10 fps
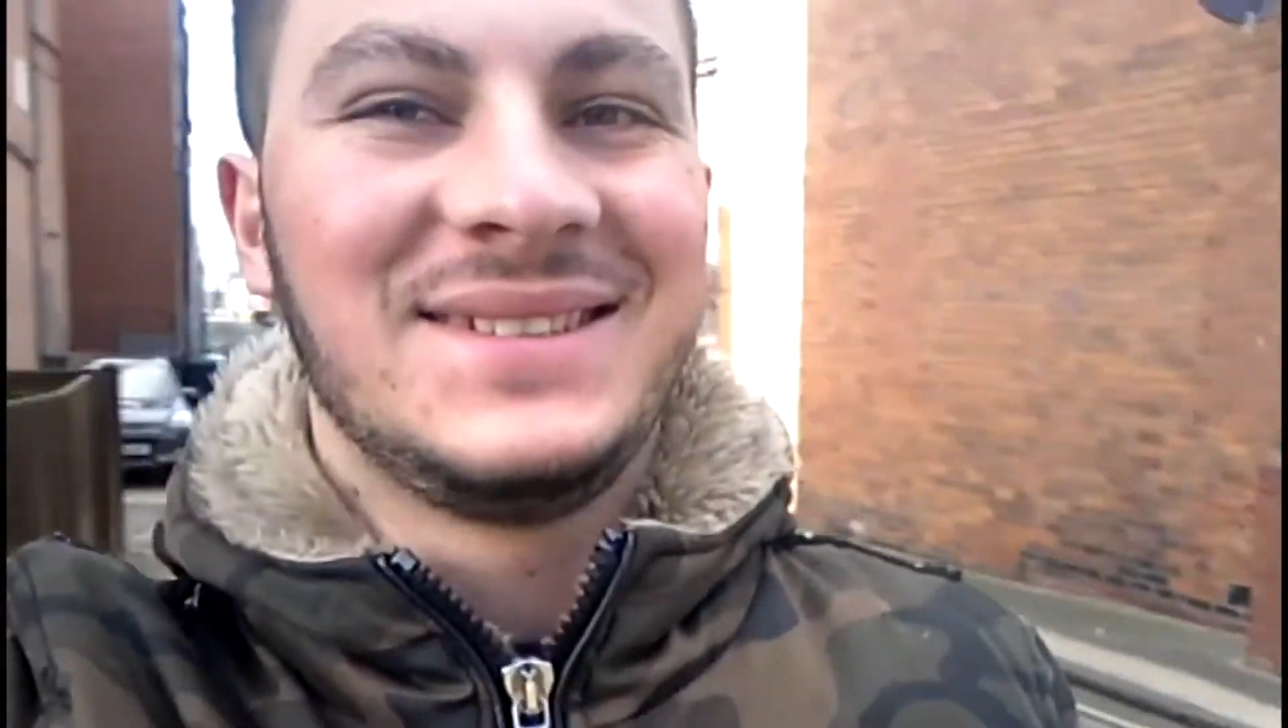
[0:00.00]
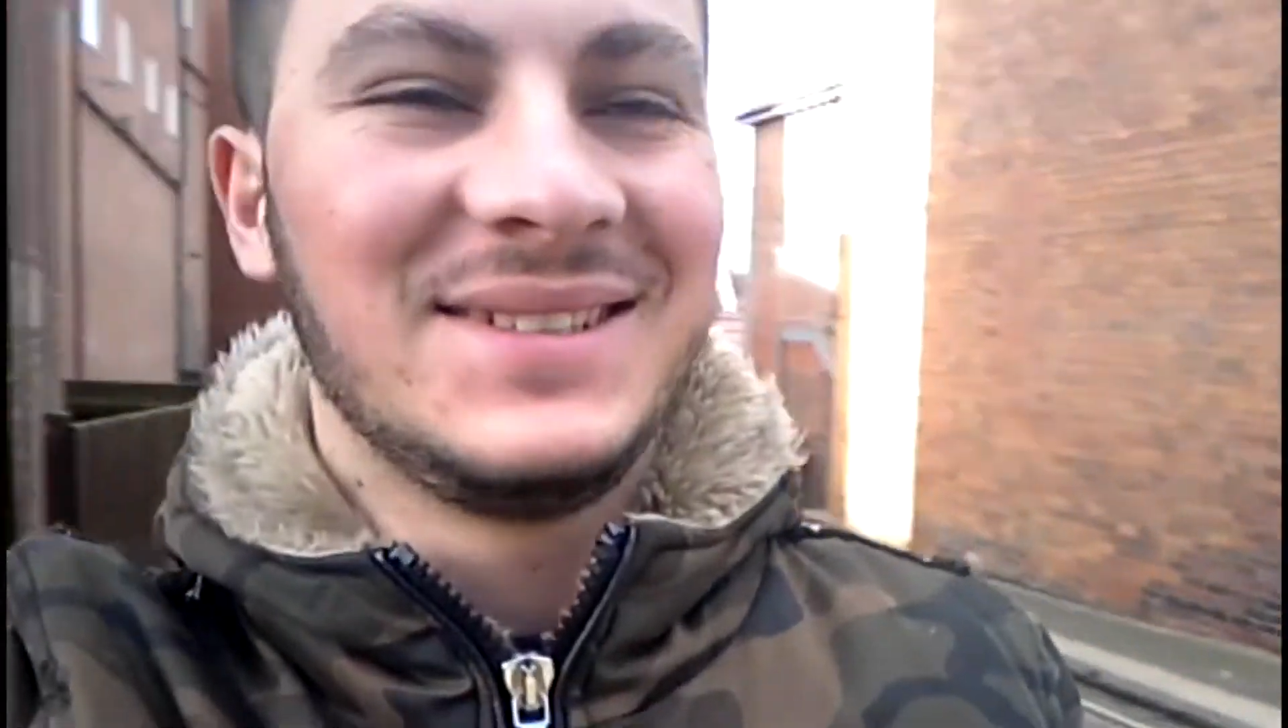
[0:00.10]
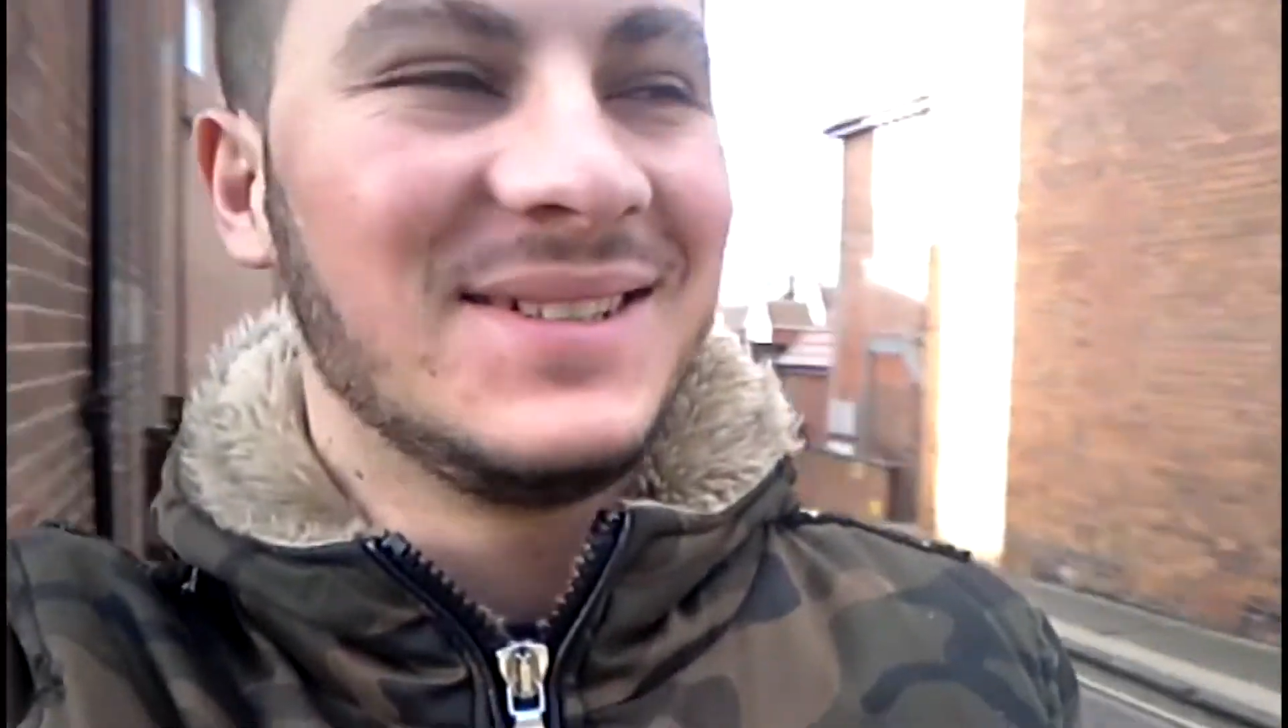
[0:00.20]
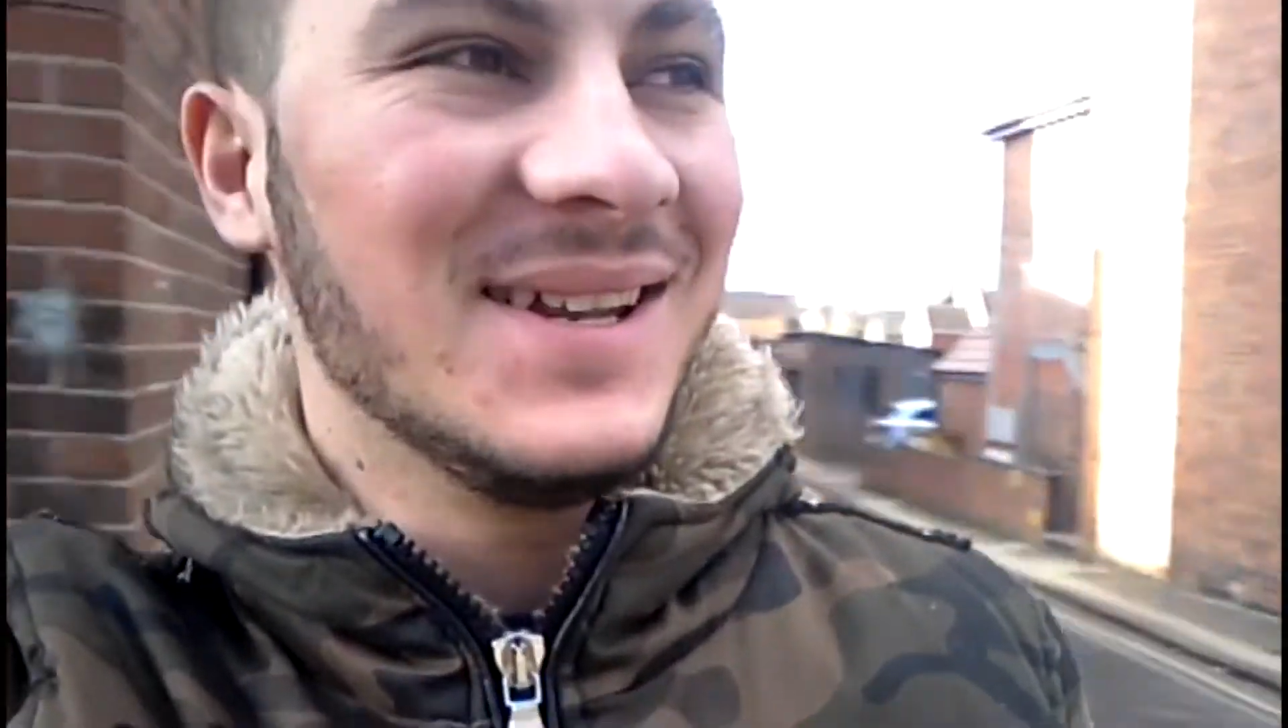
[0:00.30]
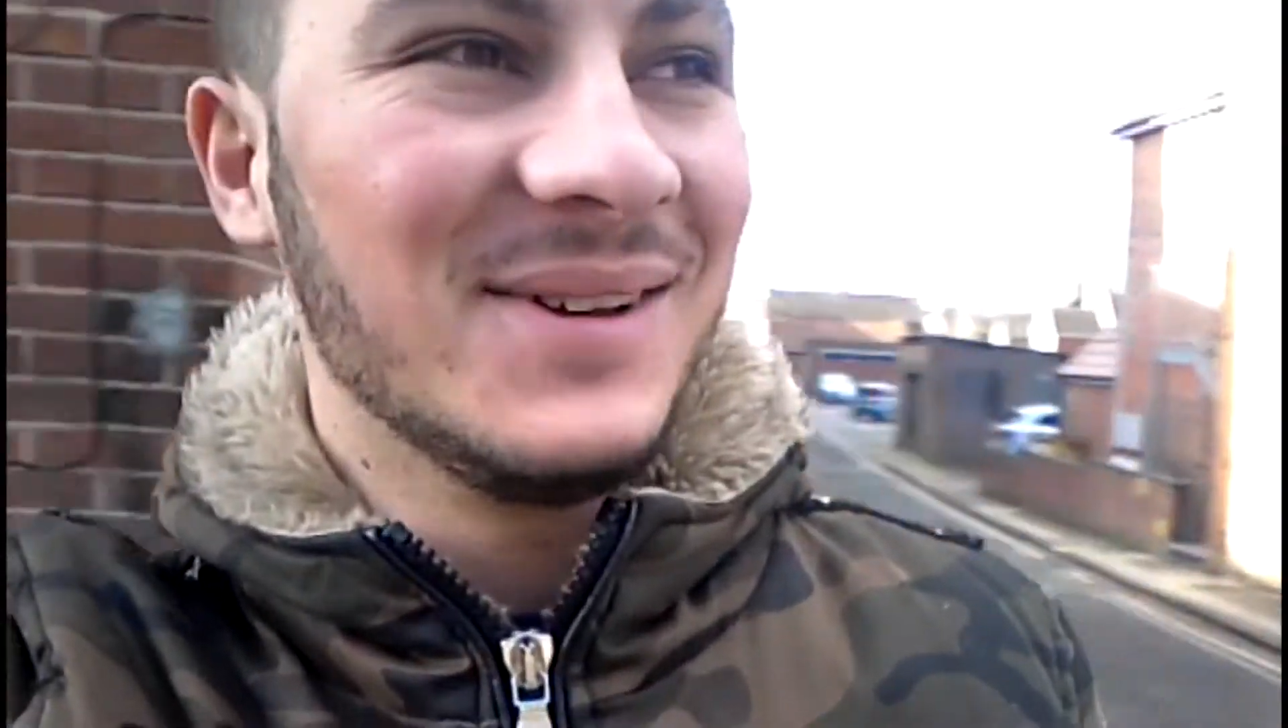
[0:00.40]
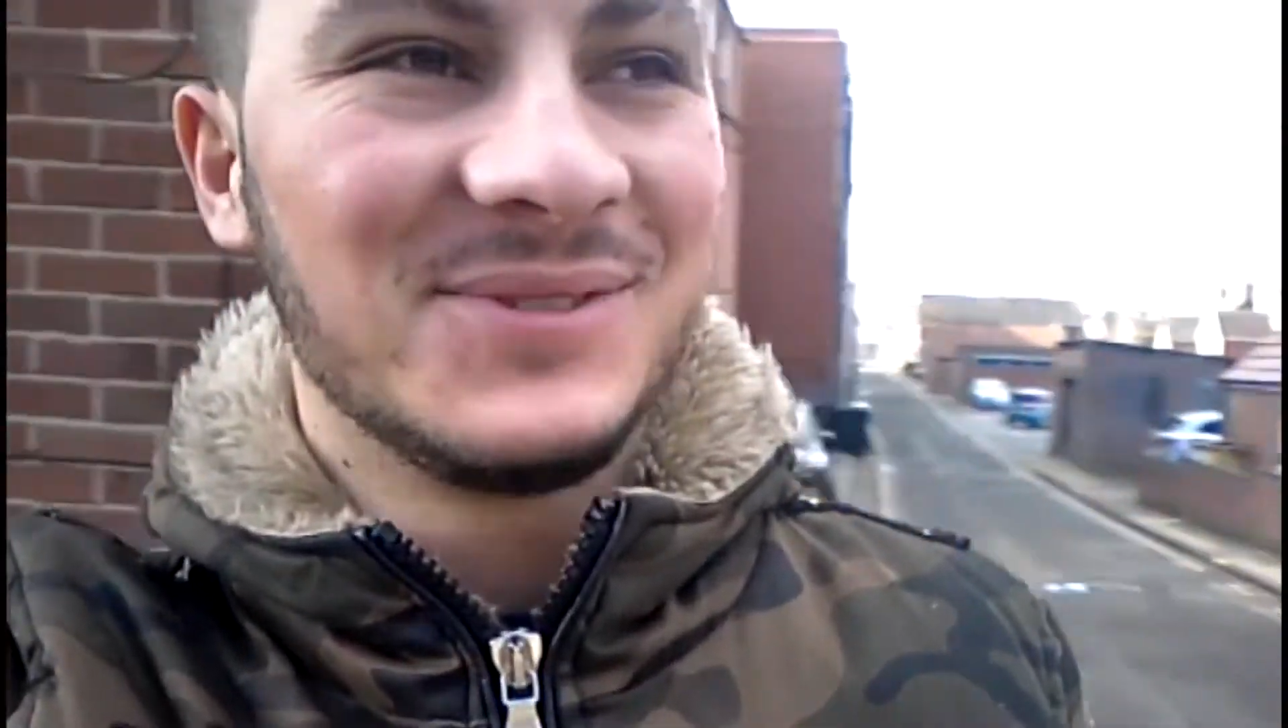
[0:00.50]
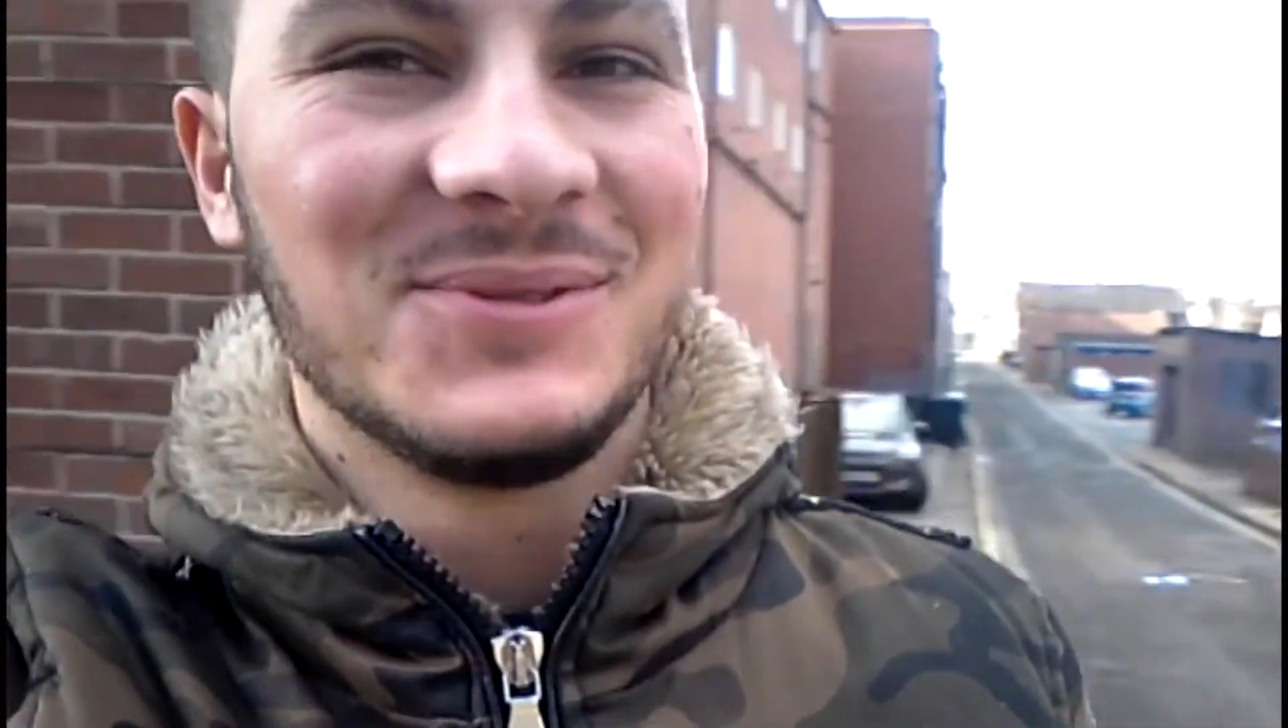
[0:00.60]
you don't have